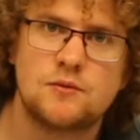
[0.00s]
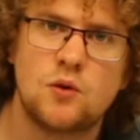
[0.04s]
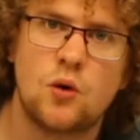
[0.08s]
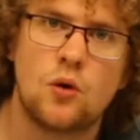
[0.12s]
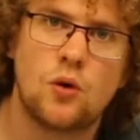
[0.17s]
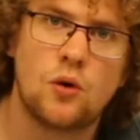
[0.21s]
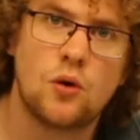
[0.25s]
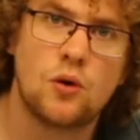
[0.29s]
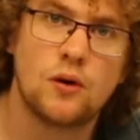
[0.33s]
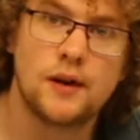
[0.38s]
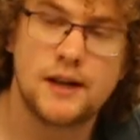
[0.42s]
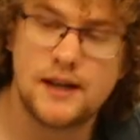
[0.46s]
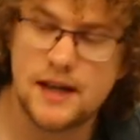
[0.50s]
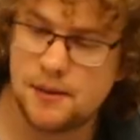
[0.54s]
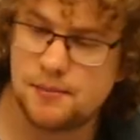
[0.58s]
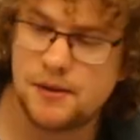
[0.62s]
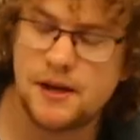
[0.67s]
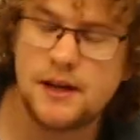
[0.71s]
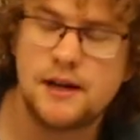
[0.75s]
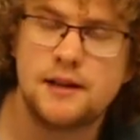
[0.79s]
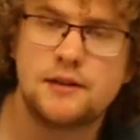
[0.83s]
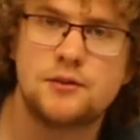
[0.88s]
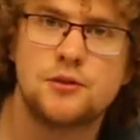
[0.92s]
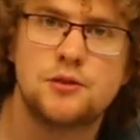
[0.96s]
or in
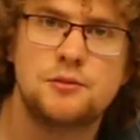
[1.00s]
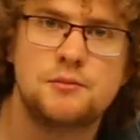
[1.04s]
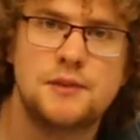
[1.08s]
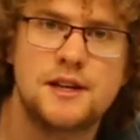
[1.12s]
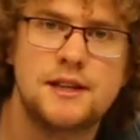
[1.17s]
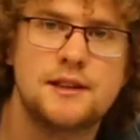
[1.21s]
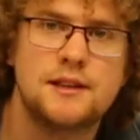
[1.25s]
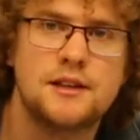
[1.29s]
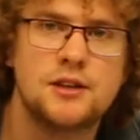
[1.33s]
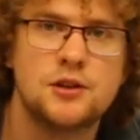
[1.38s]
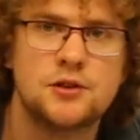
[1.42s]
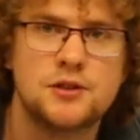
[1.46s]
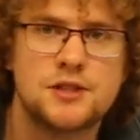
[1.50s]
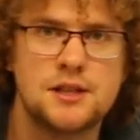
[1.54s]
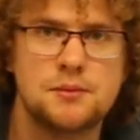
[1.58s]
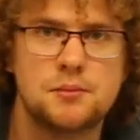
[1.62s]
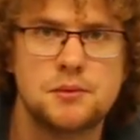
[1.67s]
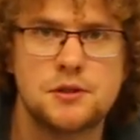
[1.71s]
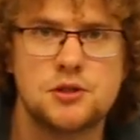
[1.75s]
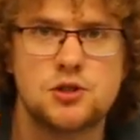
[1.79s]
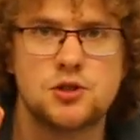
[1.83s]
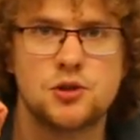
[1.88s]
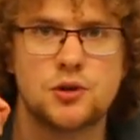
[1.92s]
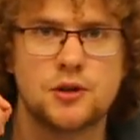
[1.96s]
épée, it could mean that your tip
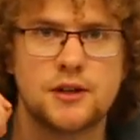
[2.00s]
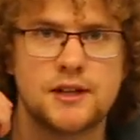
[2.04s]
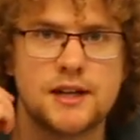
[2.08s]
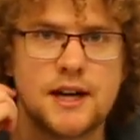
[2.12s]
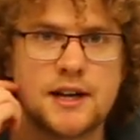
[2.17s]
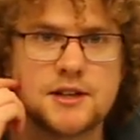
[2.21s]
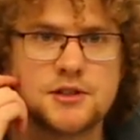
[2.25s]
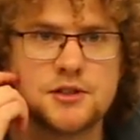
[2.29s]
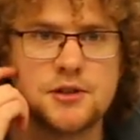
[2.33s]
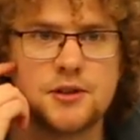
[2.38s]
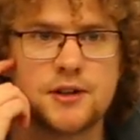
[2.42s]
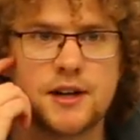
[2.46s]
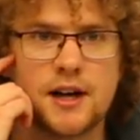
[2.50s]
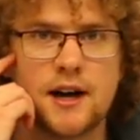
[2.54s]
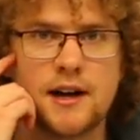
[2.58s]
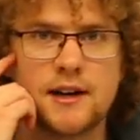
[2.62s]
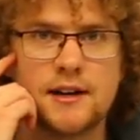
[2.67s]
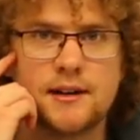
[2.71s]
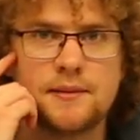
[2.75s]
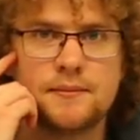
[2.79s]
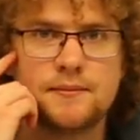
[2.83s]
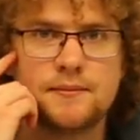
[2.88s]
is shorted out to your guard.